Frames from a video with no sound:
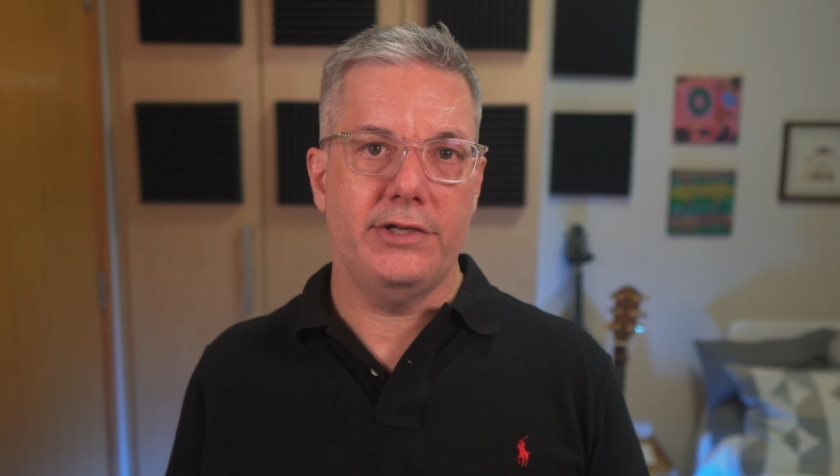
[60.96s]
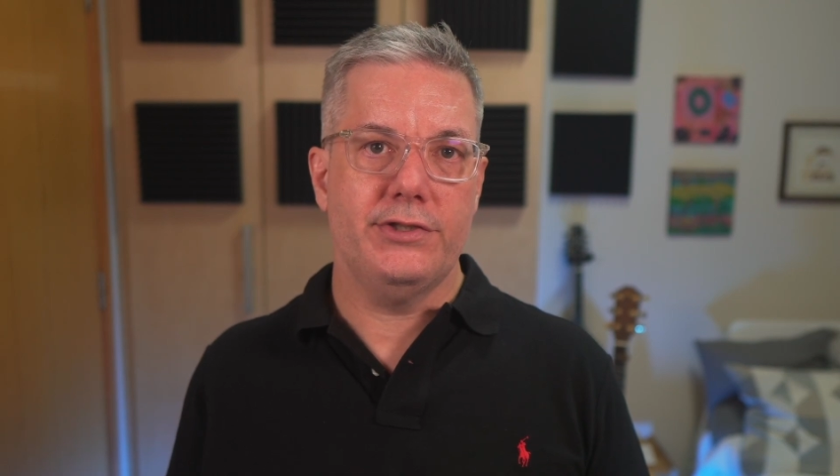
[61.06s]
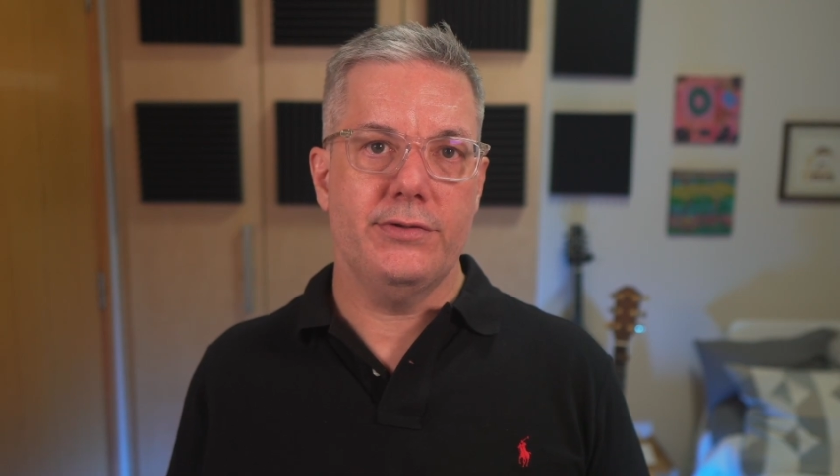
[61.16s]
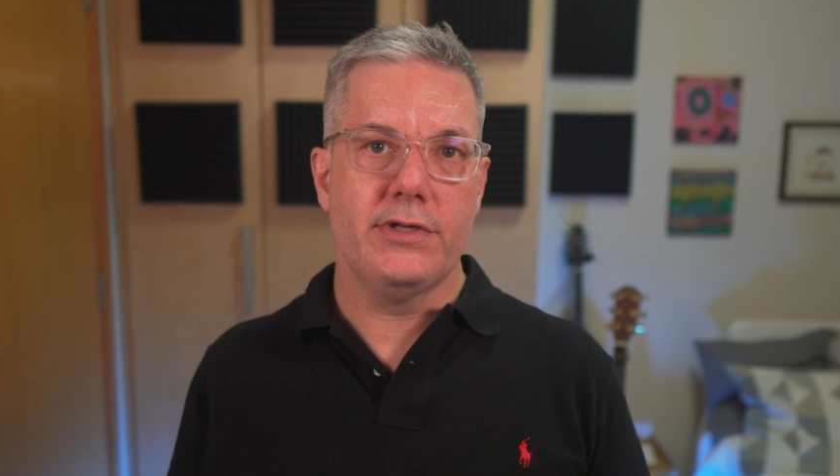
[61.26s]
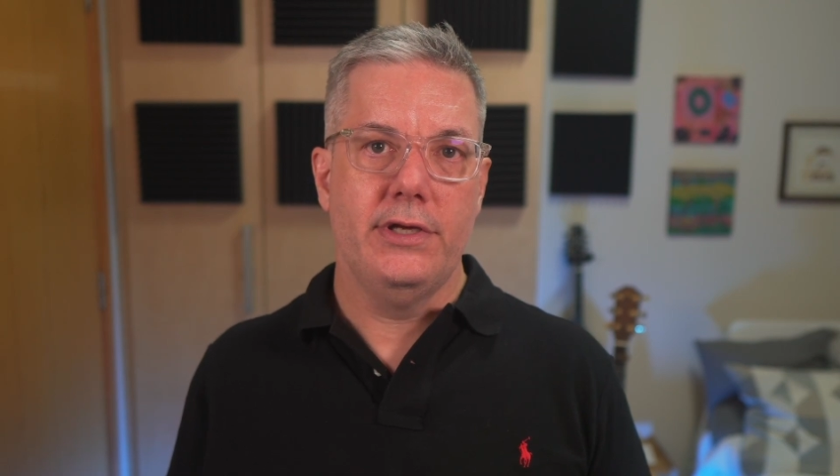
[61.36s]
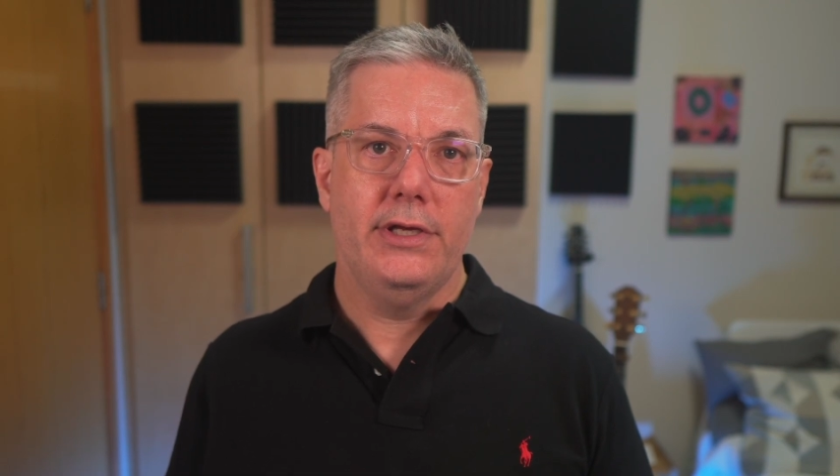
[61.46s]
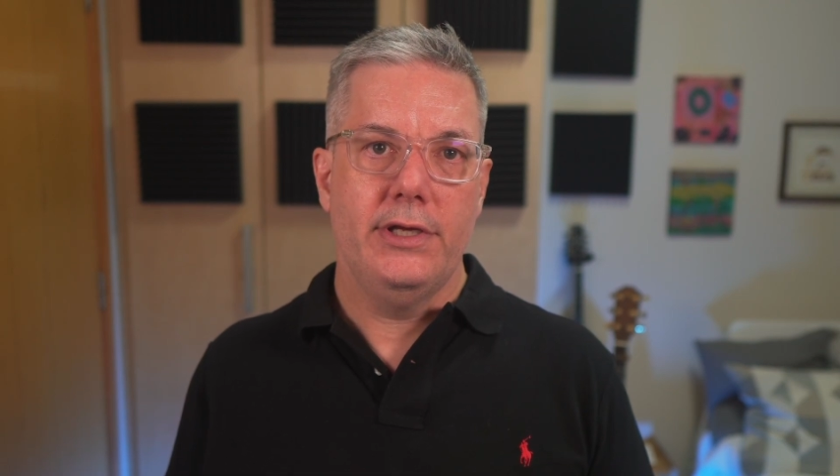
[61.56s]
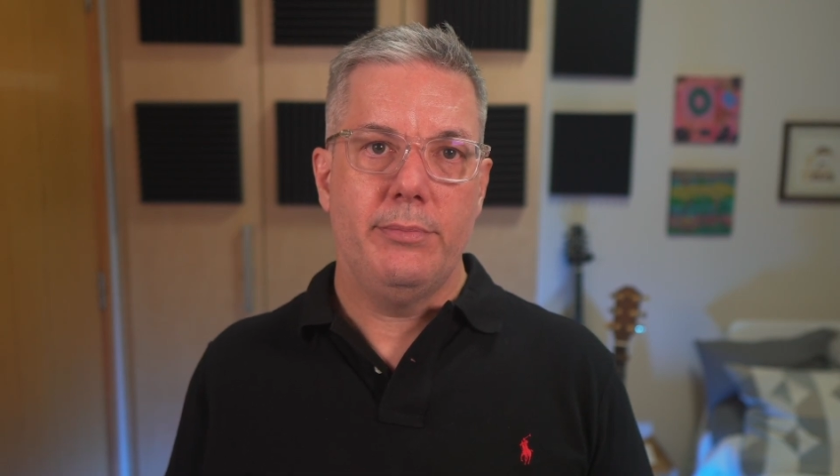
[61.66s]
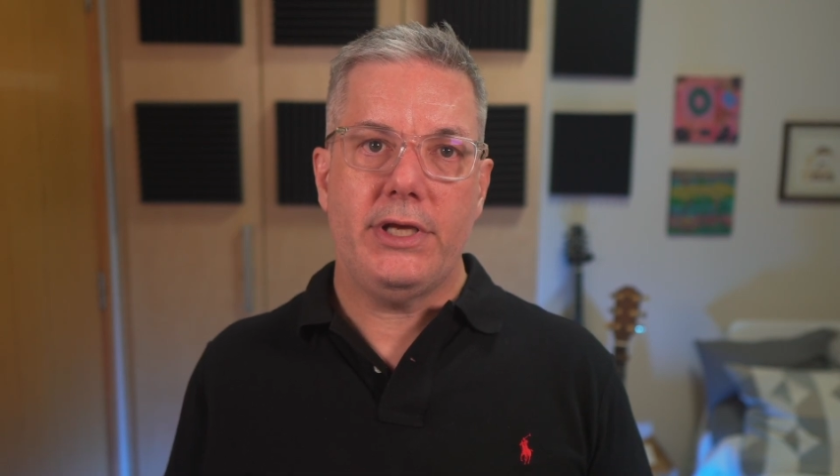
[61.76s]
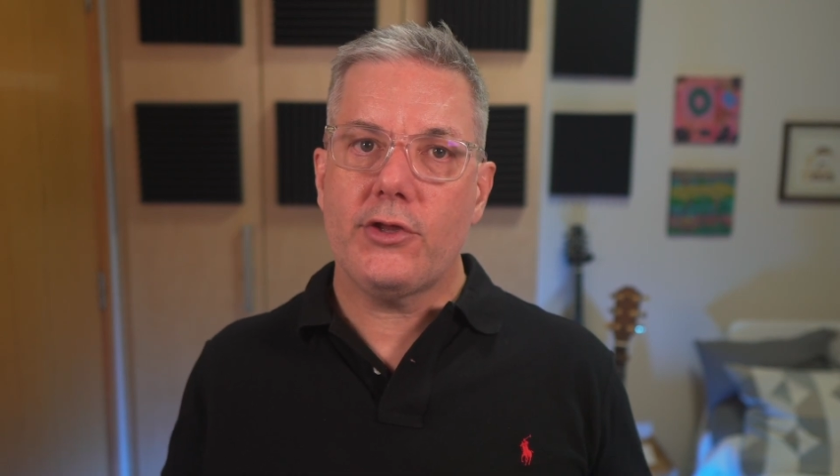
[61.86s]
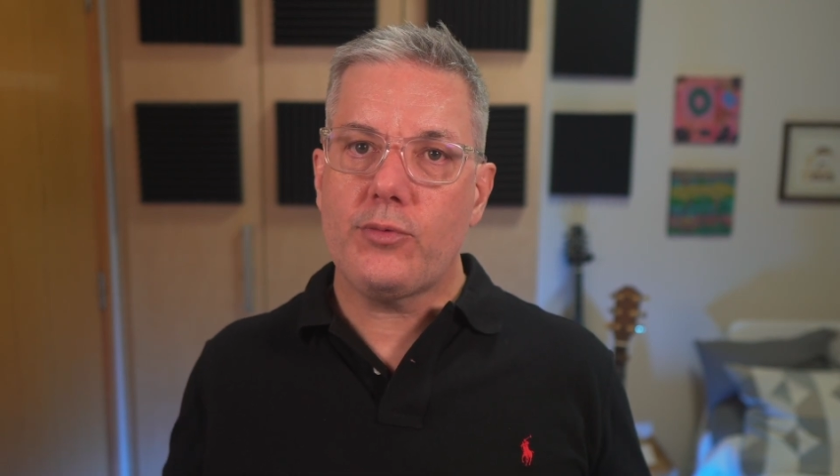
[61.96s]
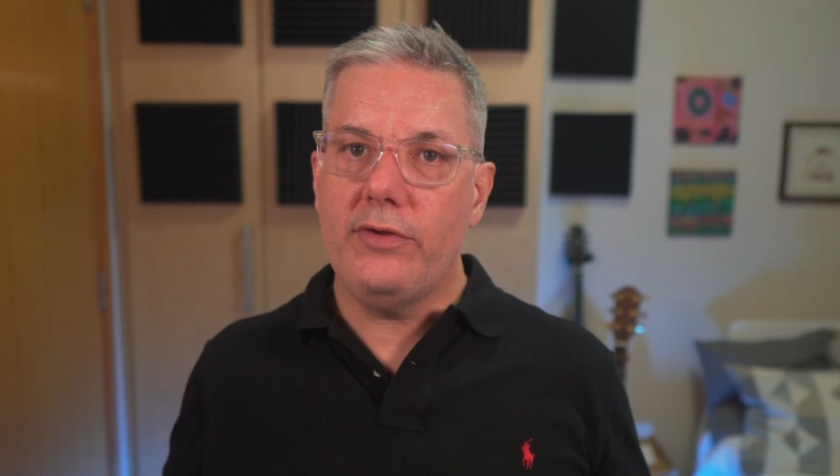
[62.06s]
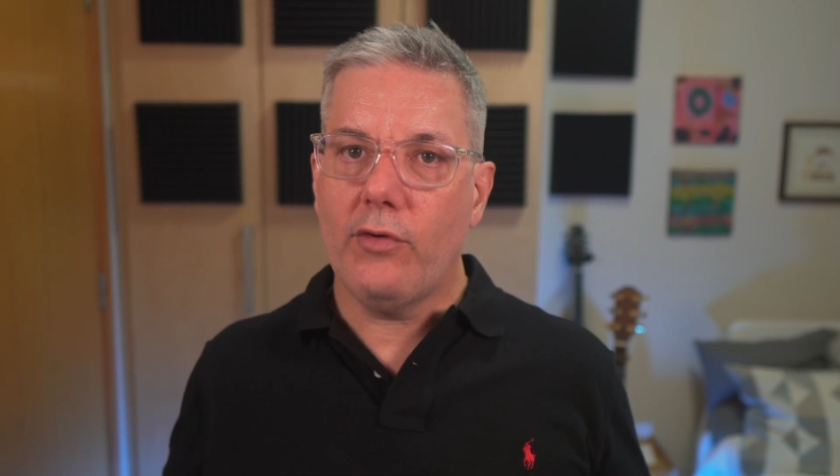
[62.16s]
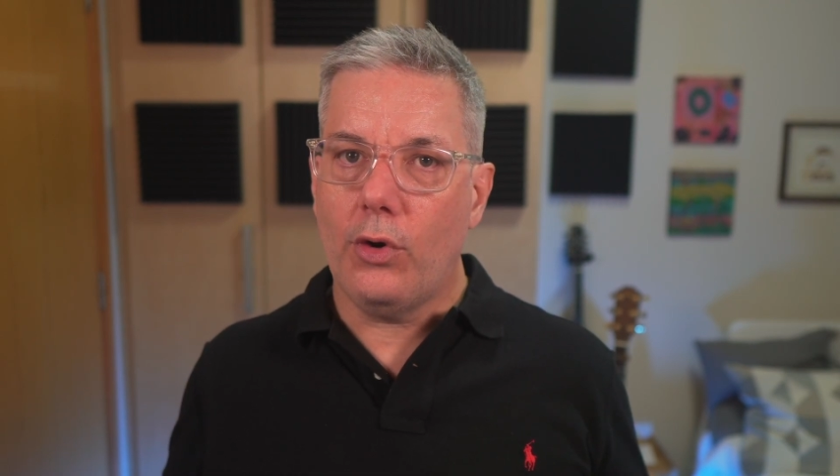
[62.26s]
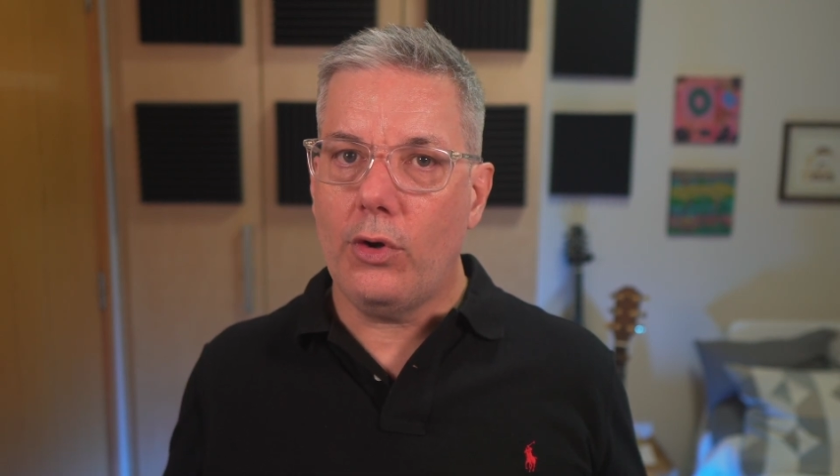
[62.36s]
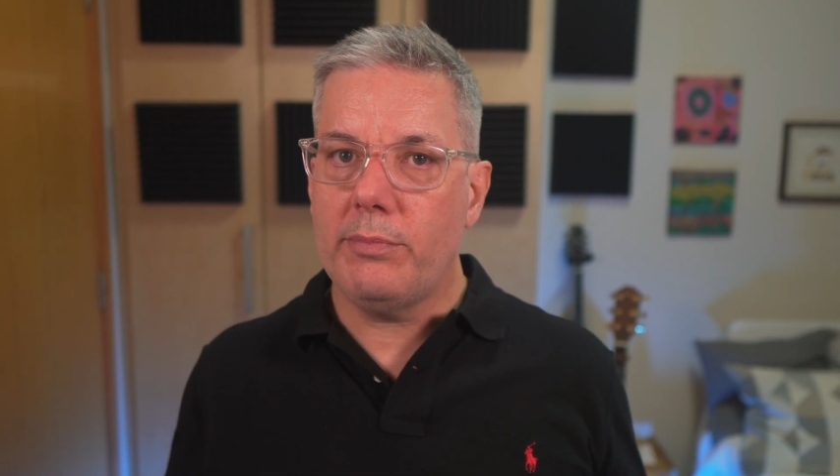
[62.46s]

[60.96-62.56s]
issues, because we've all